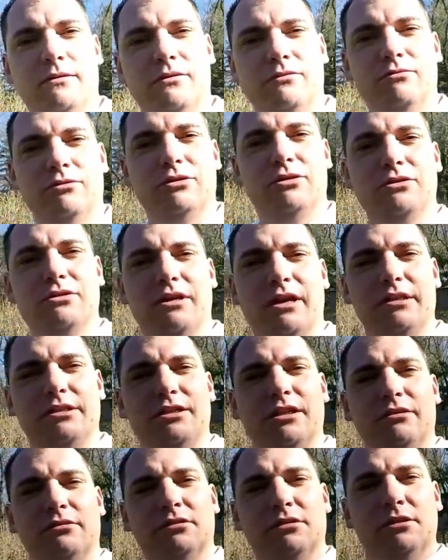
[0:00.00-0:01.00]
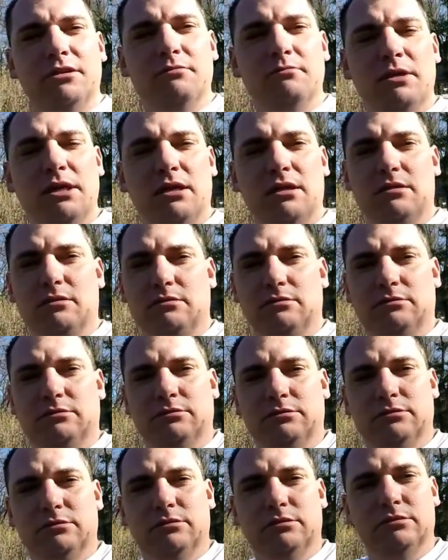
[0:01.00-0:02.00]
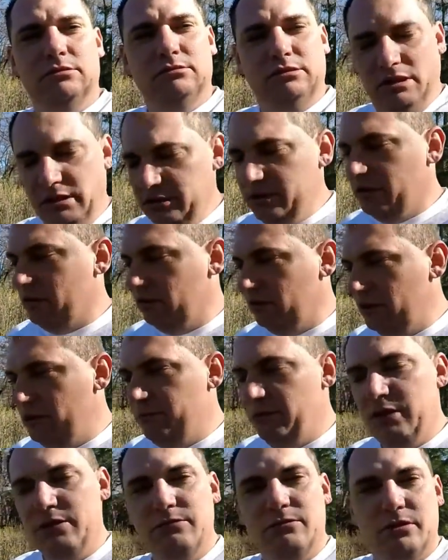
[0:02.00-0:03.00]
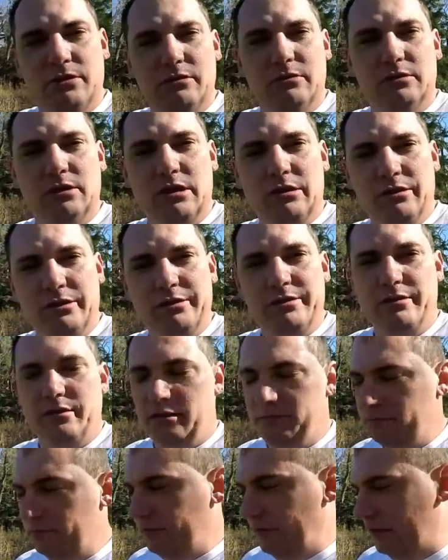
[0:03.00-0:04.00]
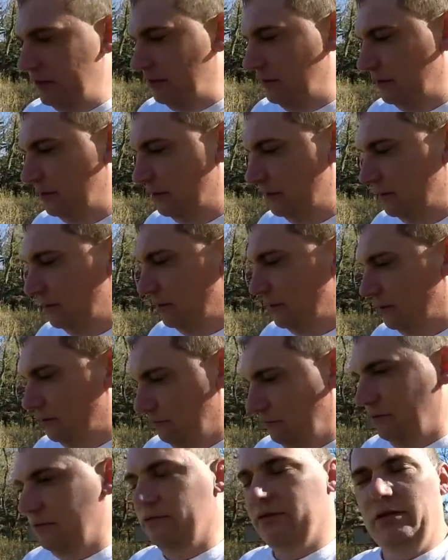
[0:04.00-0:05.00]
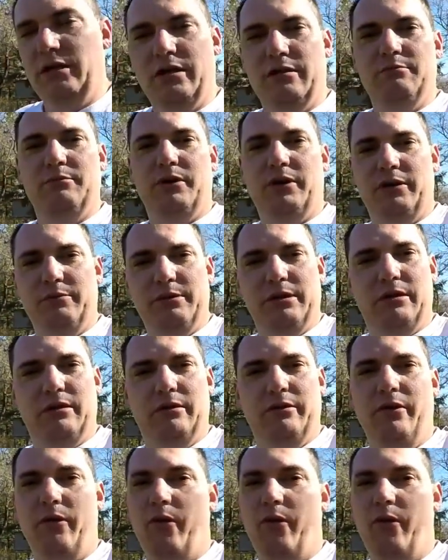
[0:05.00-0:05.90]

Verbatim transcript: What does that generally mean? That generally means we're going to cook something, right? We're going to have barbecue.